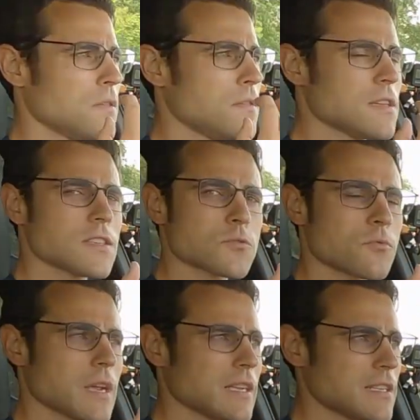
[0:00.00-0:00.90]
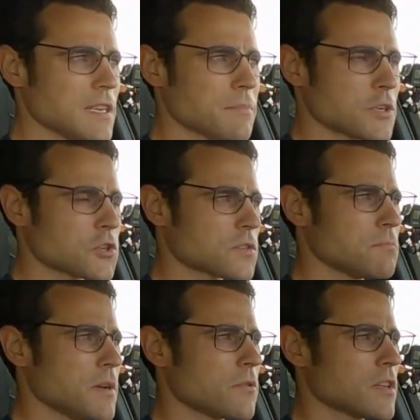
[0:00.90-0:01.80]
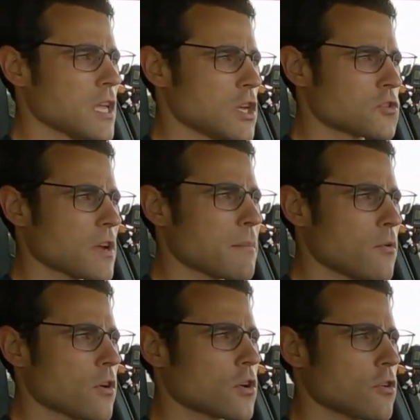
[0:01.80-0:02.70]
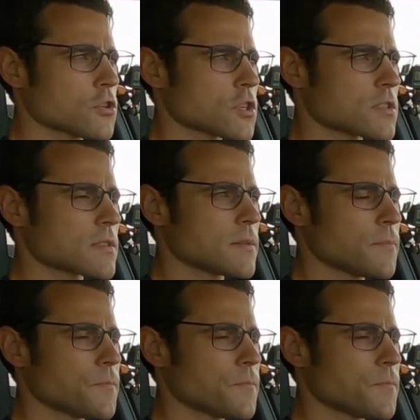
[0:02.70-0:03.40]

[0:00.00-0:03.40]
this is reality, but just mirrored, so I'm more cautious.